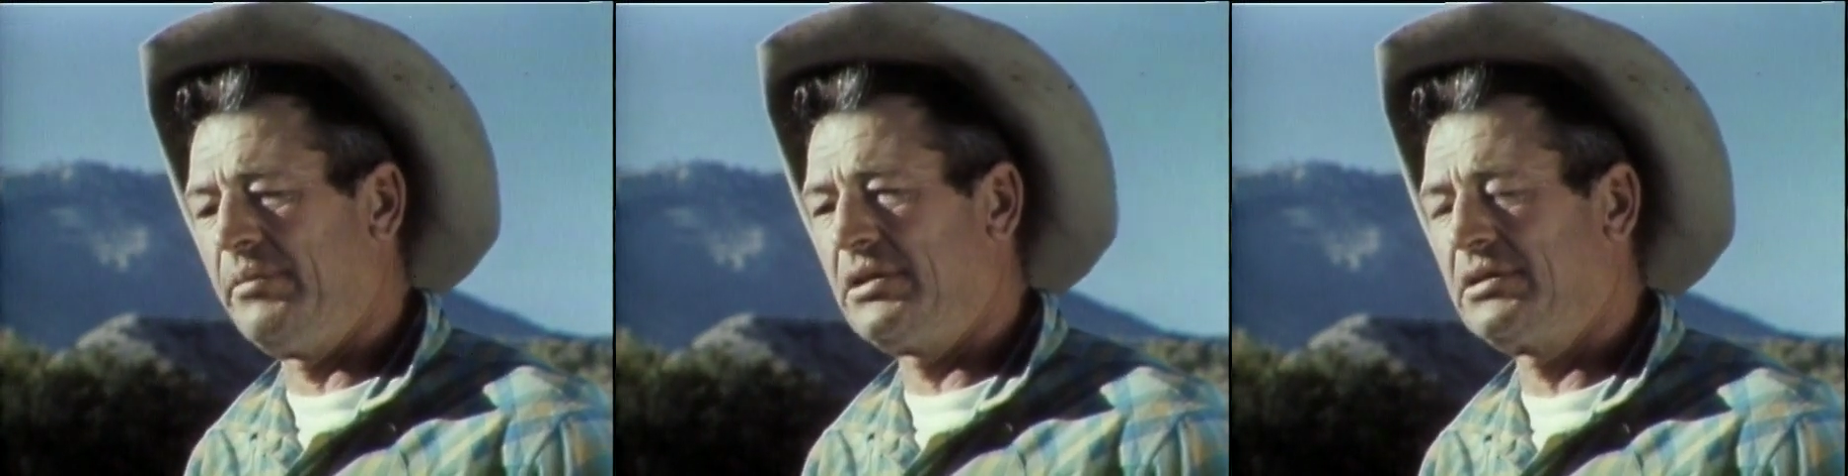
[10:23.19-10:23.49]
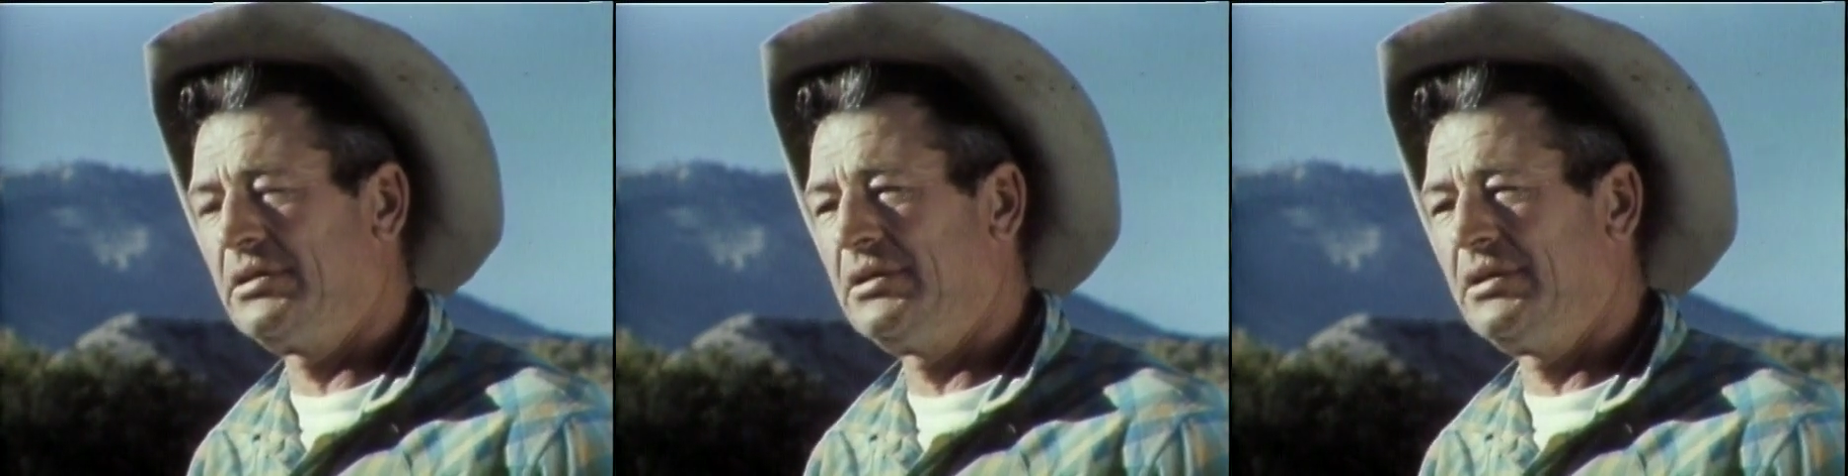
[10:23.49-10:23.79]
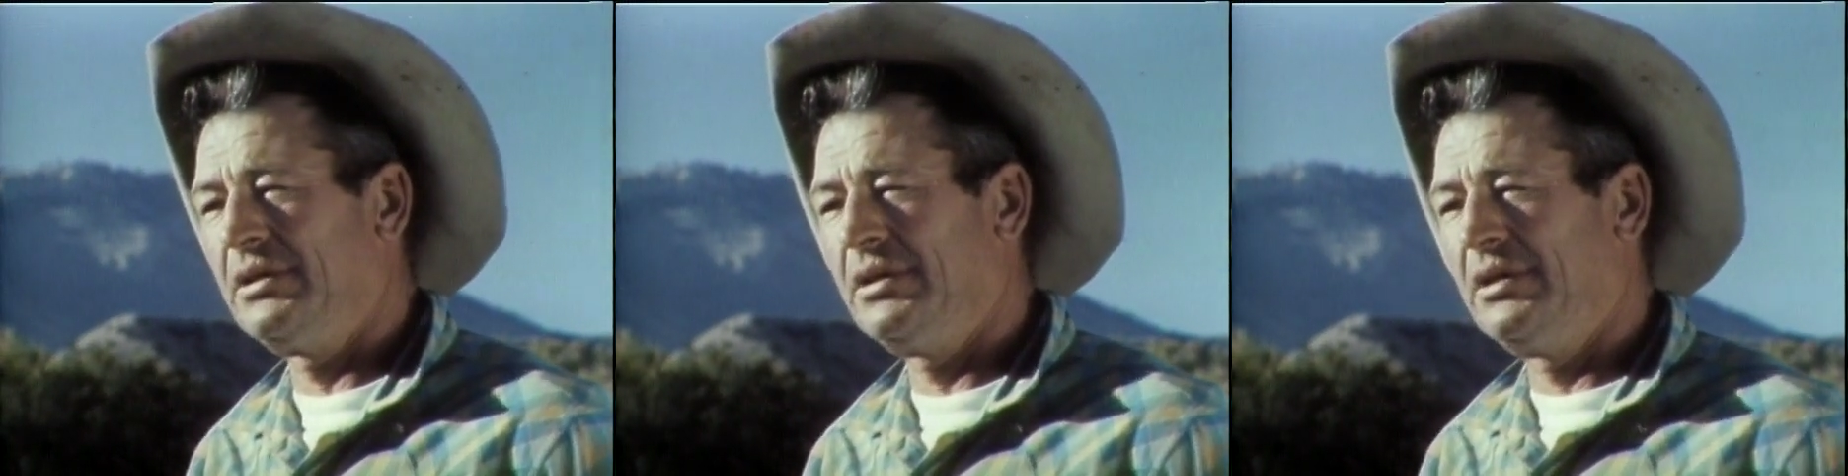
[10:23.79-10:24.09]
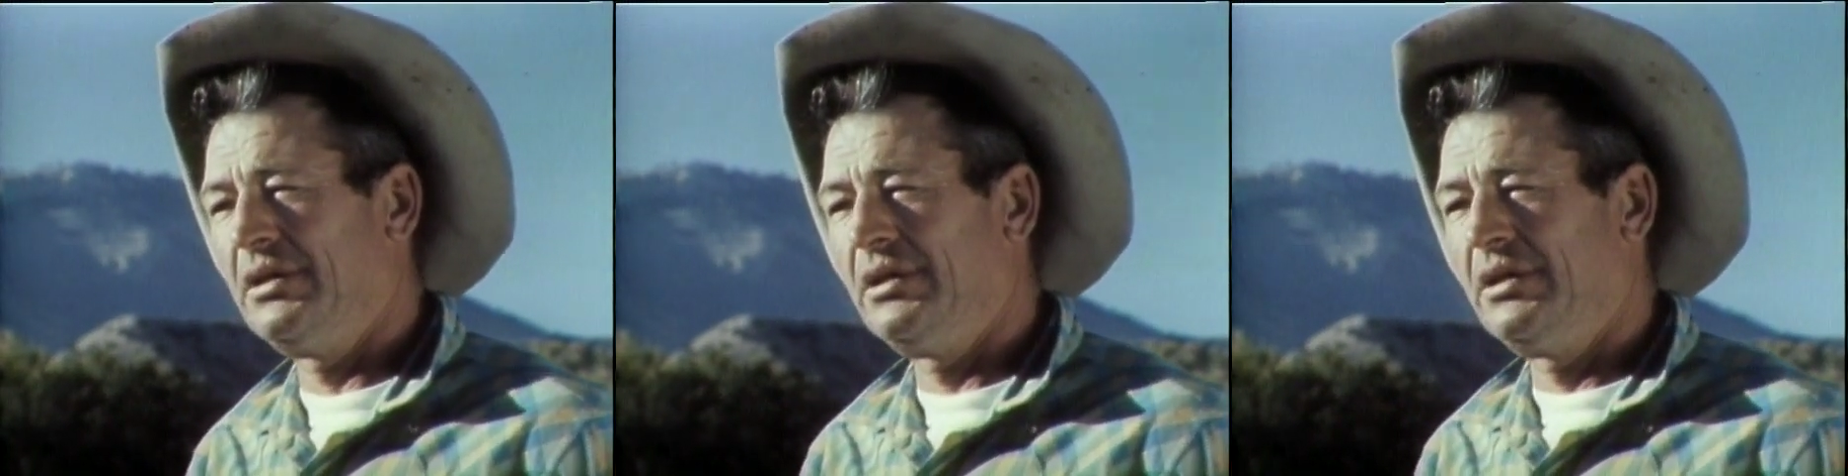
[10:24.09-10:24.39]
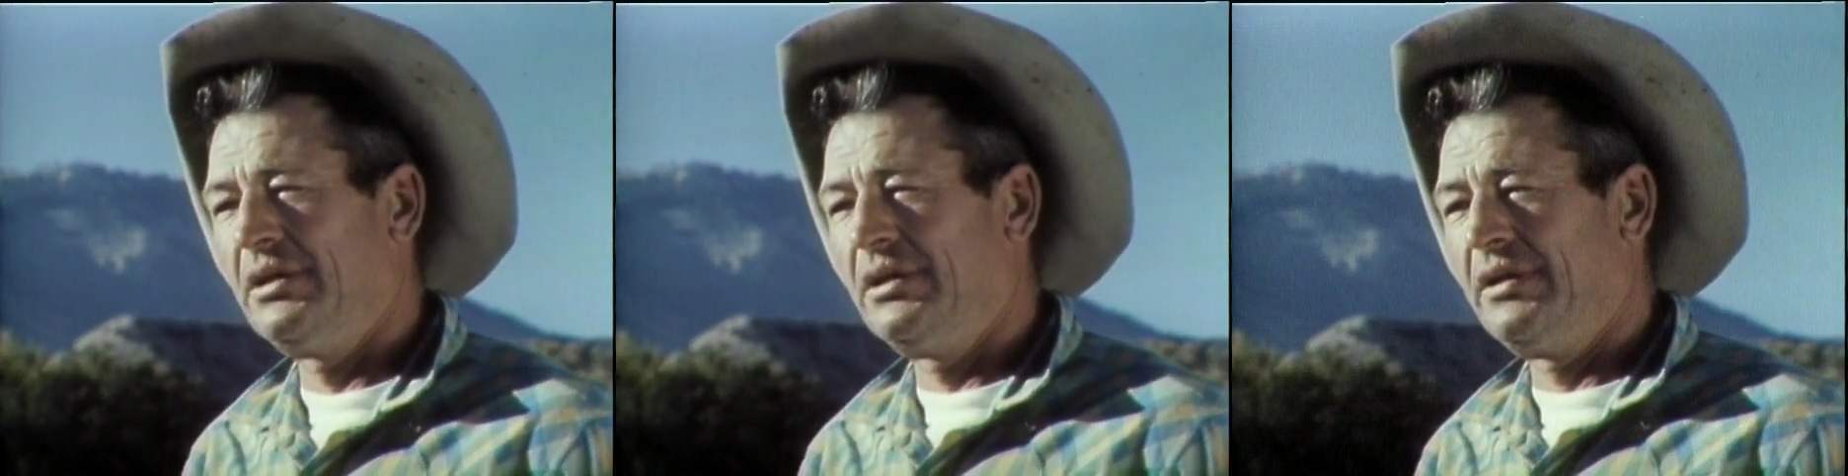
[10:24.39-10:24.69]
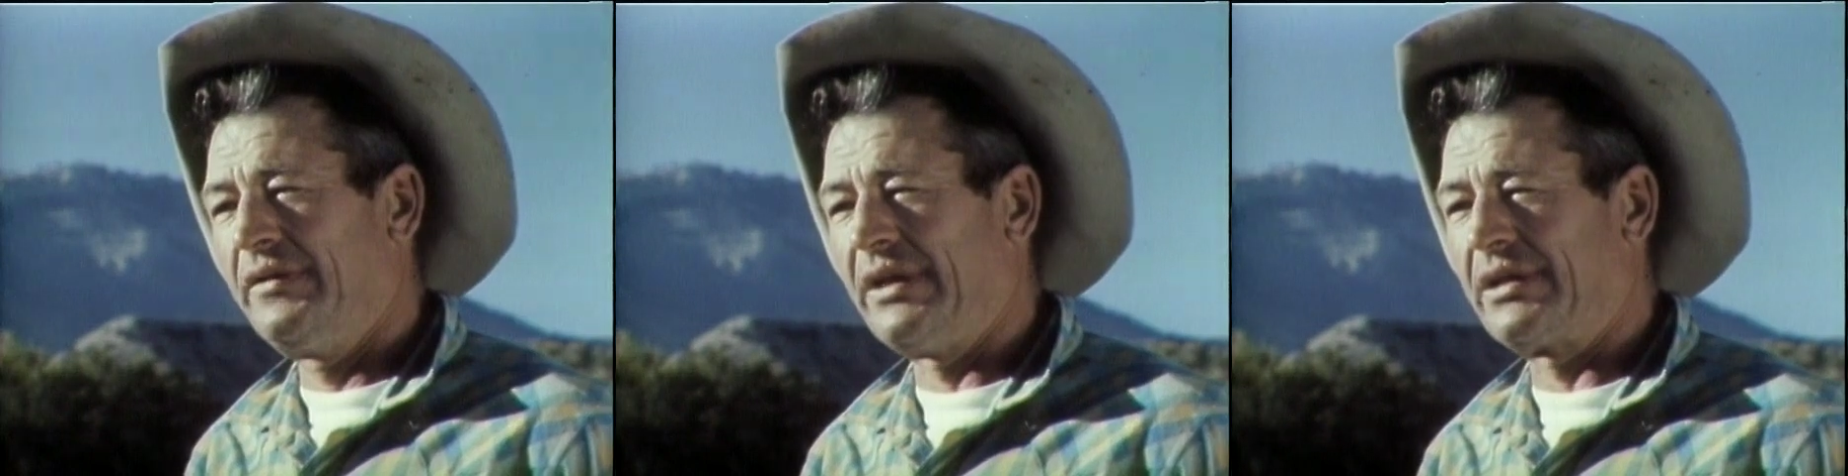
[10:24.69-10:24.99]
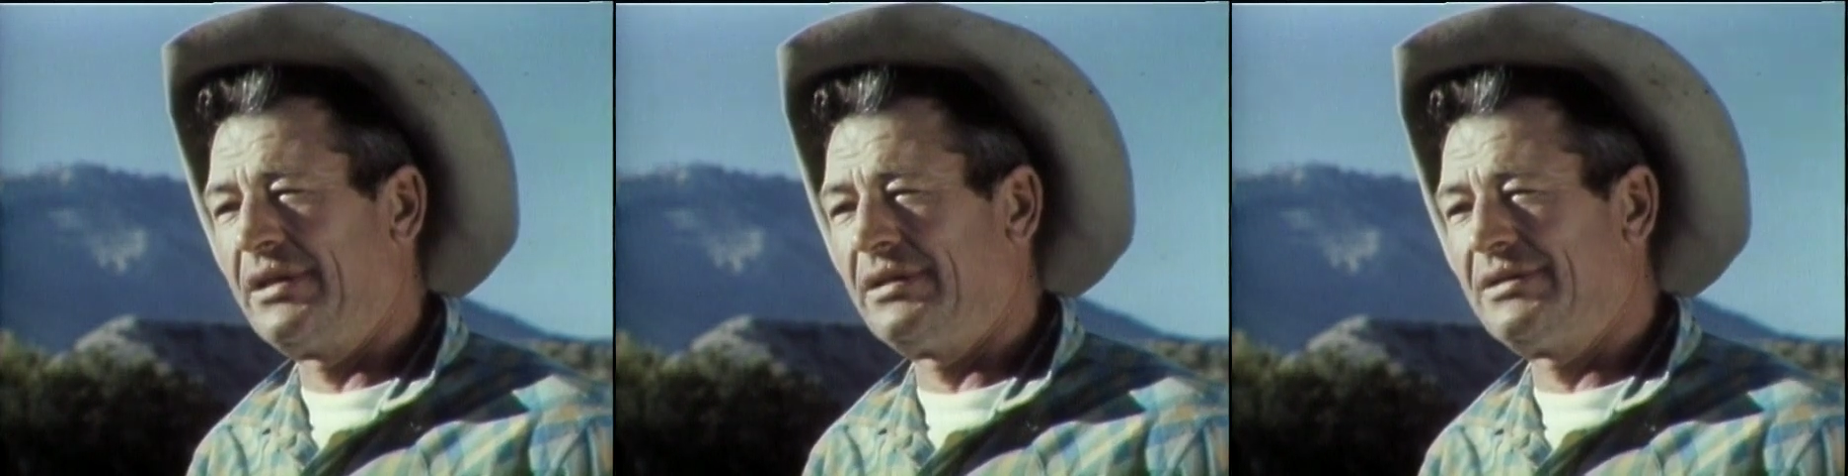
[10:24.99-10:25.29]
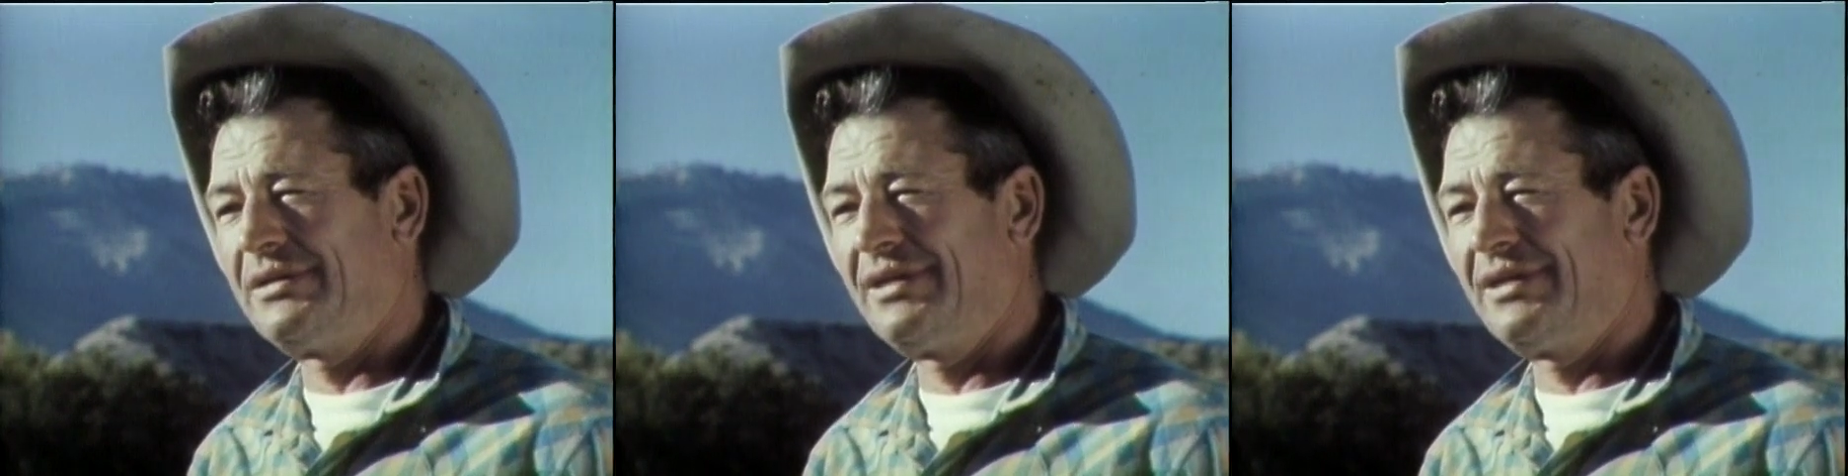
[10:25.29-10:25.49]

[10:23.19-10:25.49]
much. Fact is,